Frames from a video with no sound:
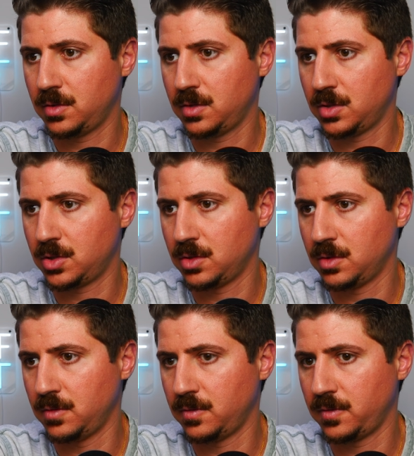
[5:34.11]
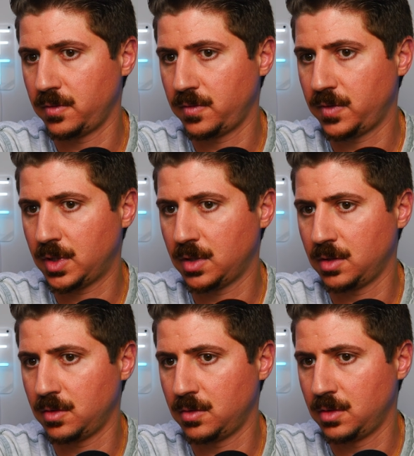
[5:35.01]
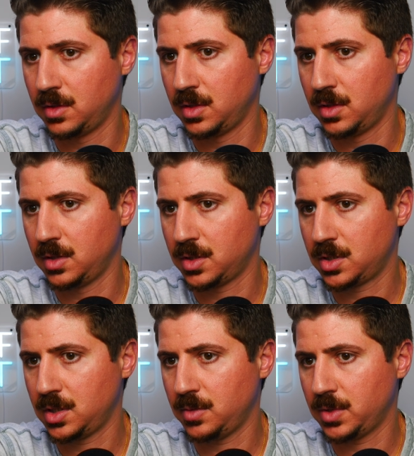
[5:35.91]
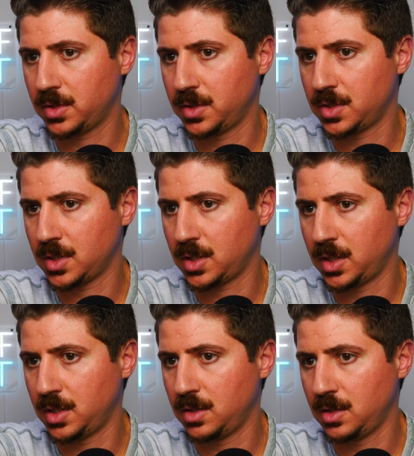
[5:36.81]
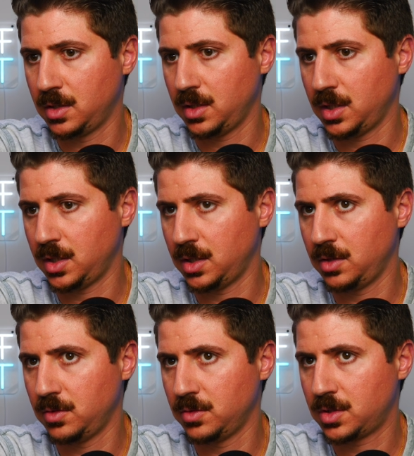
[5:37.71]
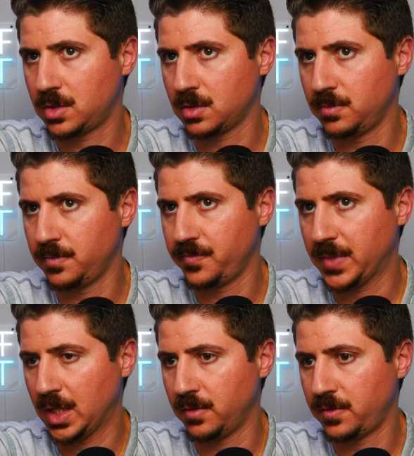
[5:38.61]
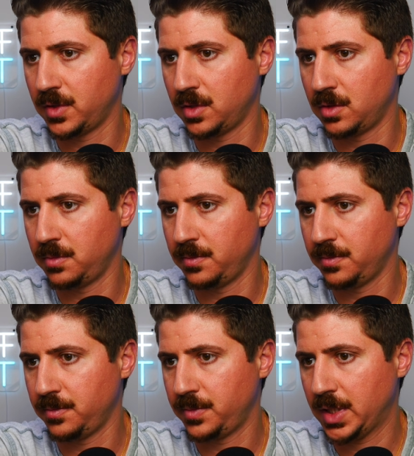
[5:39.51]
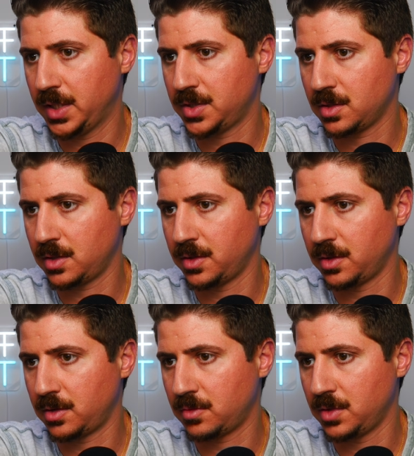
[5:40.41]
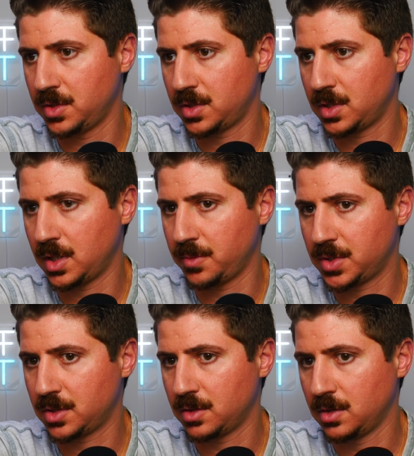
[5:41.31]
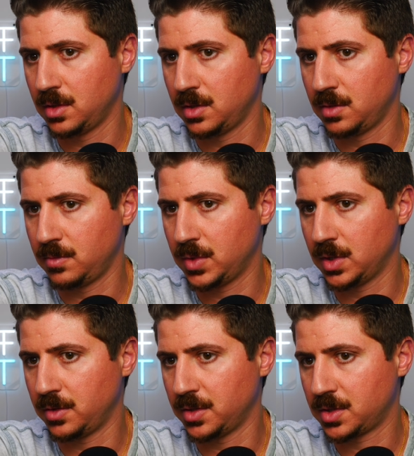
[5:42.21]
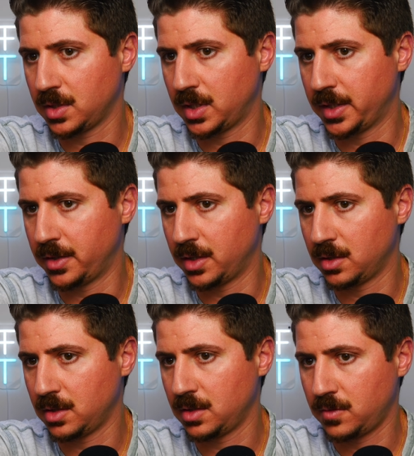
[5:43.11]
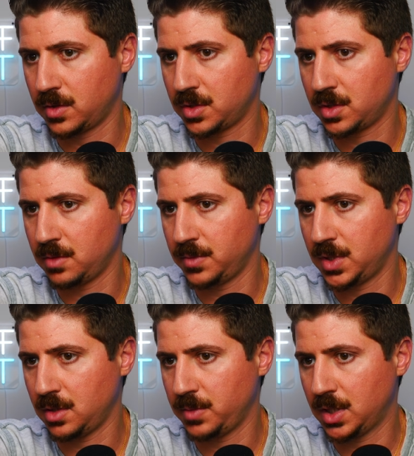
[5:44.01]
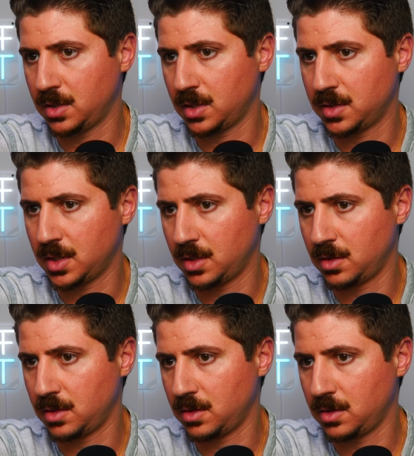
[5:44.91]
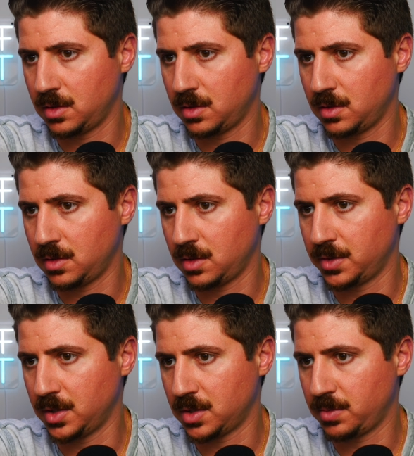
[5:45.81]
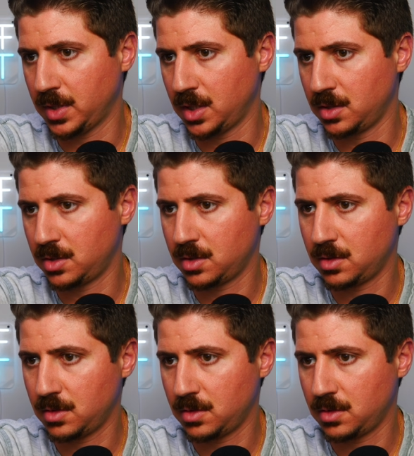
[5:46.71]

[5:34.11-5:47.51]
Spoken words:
This should follow similar design and use some info based on the 3 steps below the slider for some dummy content on this page.